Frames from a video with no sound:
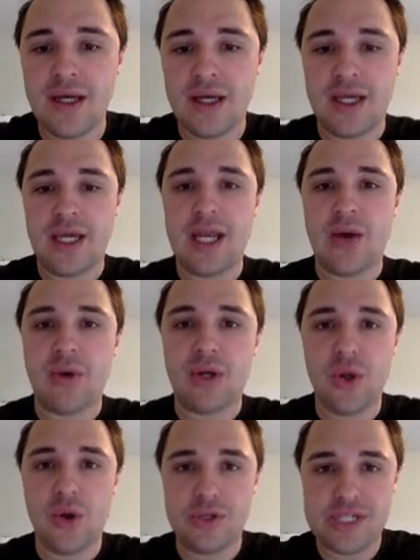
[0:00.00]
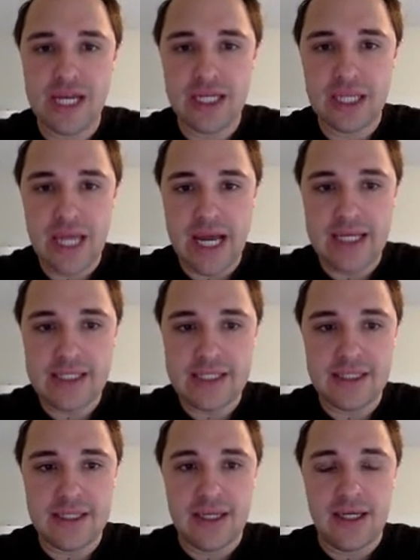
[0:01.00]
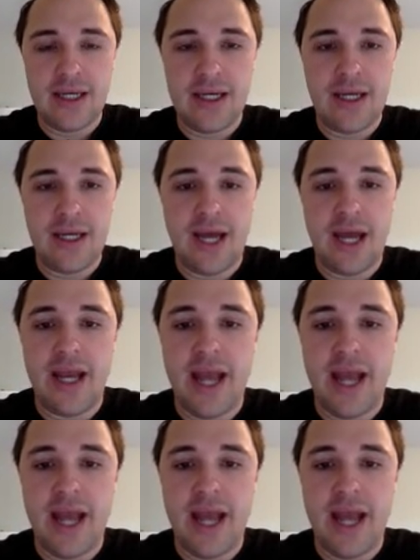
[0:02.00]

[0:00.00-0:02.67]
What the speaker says: in our Global 10 class, and